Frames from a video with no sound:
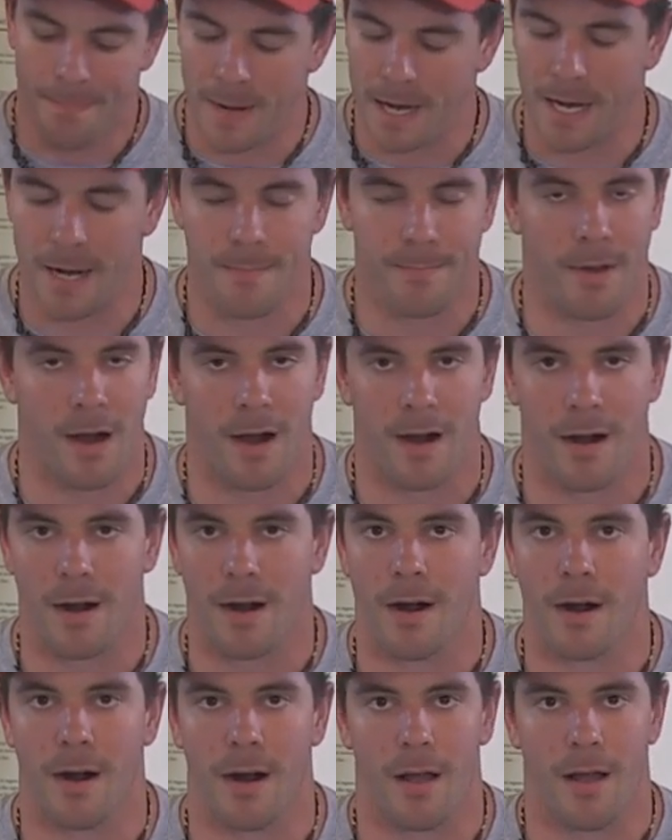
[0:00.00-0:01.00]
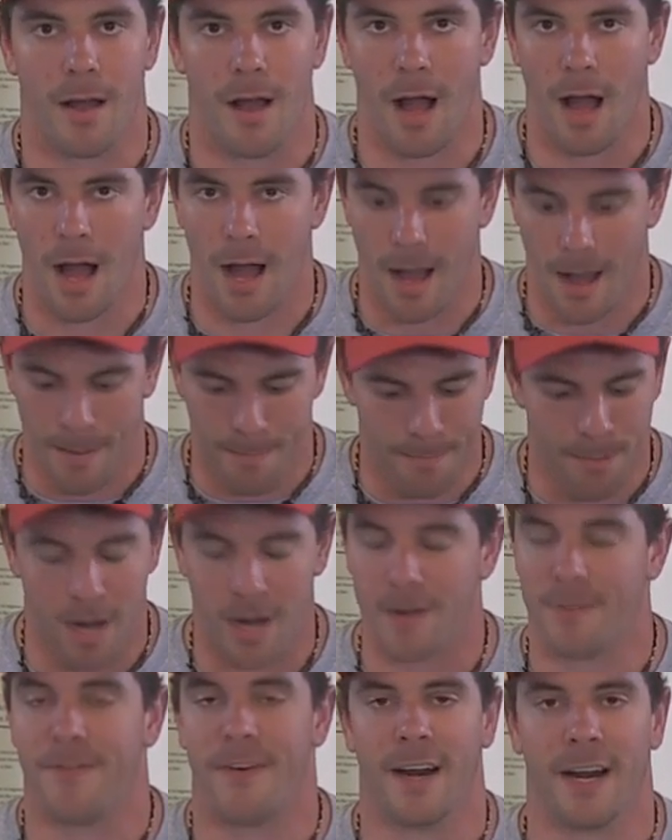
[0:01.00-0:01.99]
peanut butter,
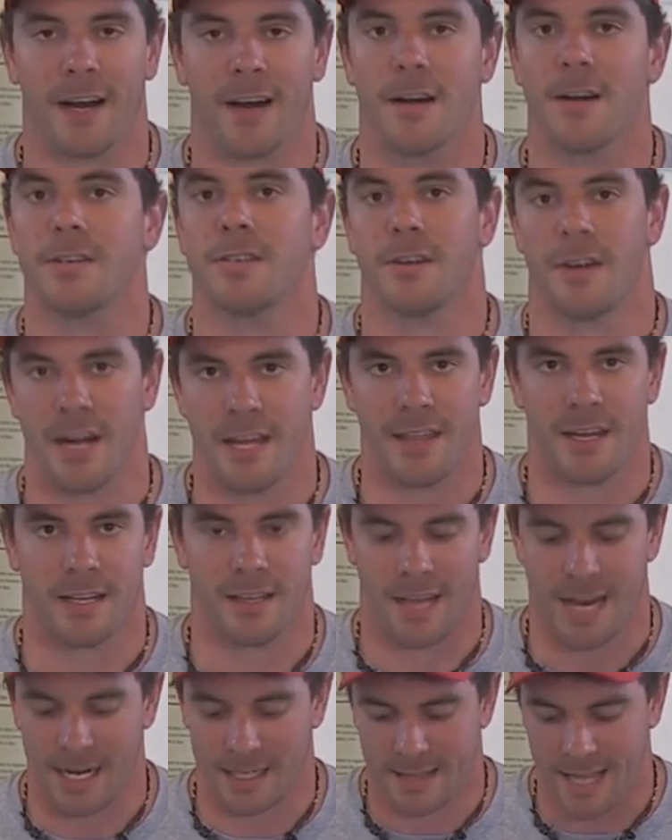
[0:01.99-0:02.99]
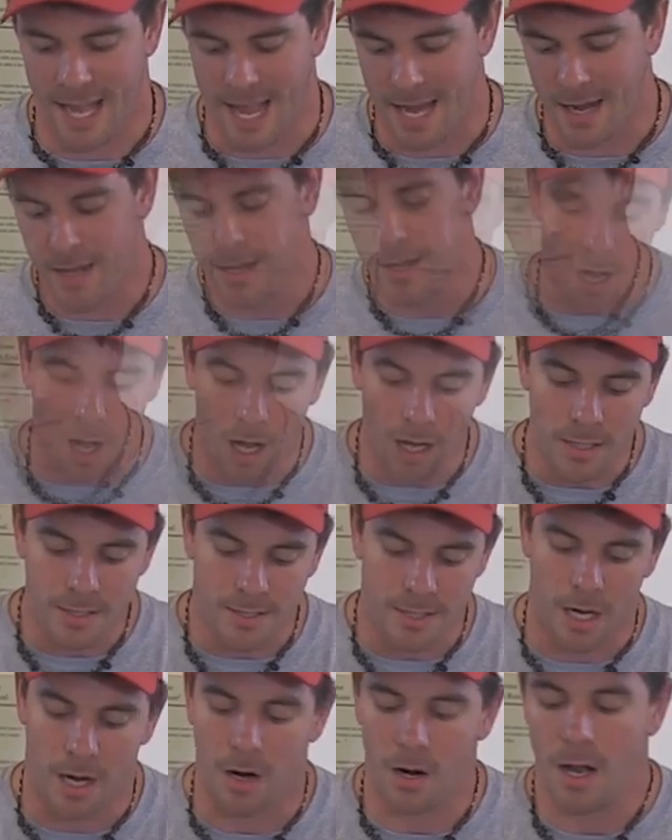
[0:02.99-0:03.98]
Butterfingers or anything like that.
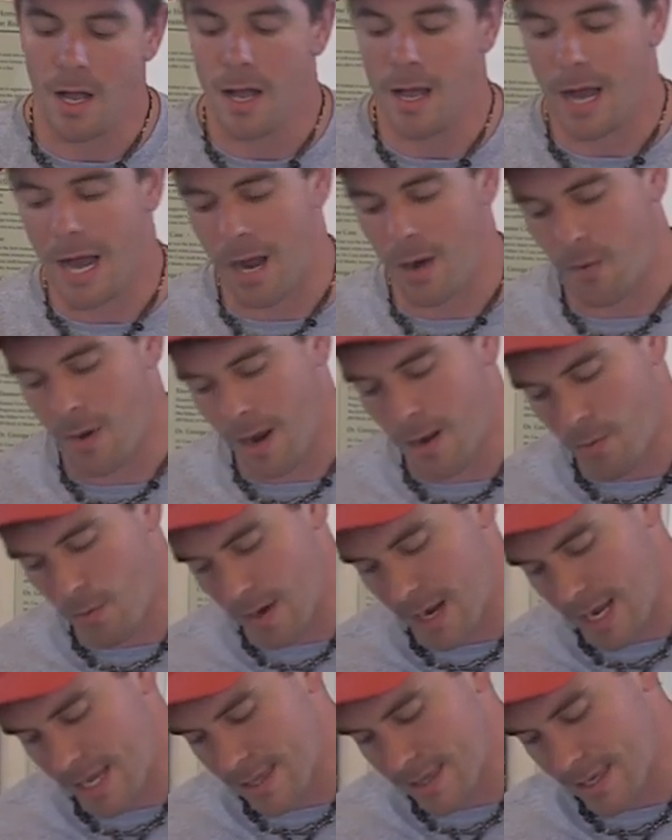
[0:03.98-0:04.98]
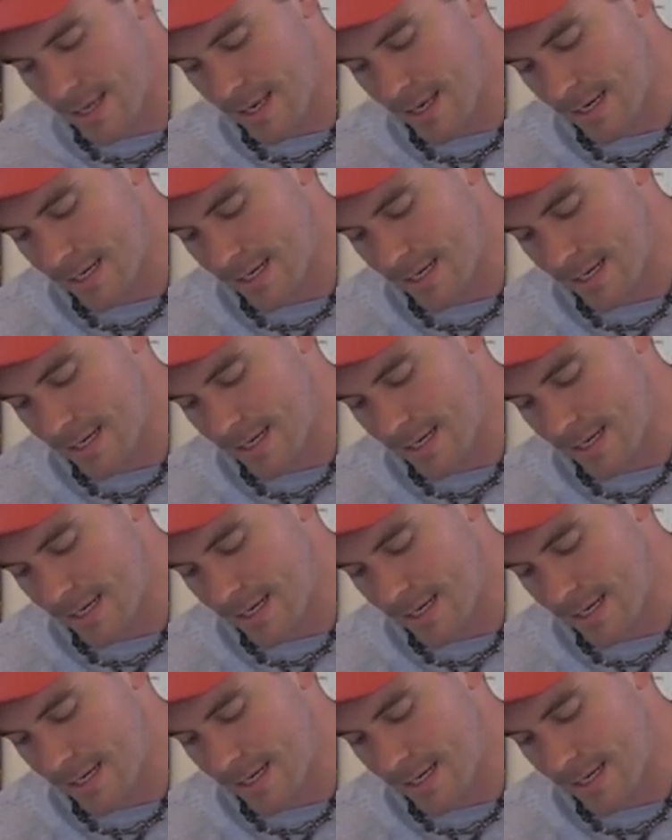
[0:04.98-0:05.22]
Also, I went with